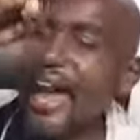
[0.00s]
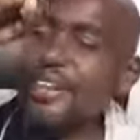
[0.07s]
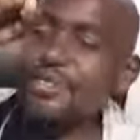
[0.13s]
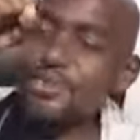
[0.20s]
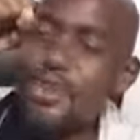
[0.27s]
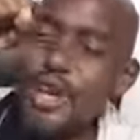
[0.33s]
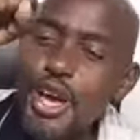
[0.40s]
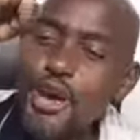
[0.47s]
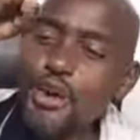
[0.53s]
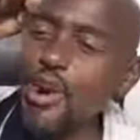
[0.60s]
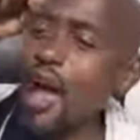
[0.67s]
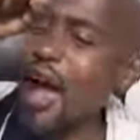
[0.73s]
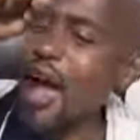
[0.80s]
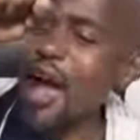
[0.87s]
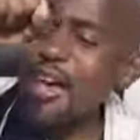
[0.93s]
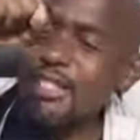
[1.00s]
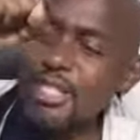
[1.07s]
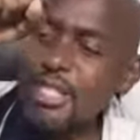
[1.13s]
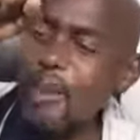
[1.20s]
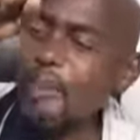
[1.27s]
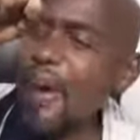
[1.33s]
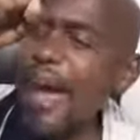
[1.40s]
As we
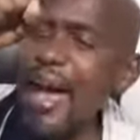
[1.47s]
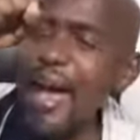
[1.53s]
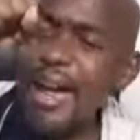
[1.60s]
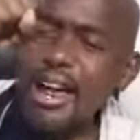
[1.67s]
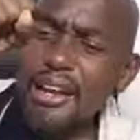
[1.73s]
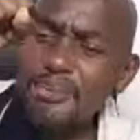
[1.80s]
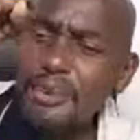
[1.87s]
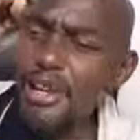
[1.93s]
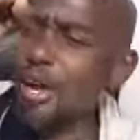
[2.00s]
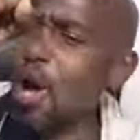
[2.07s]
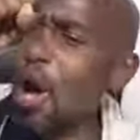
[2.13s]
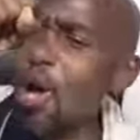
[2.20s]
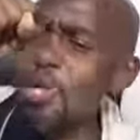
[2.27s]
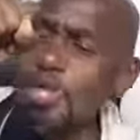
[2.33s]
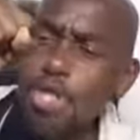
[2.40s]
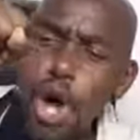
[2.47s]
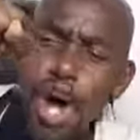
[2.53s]
worship and behold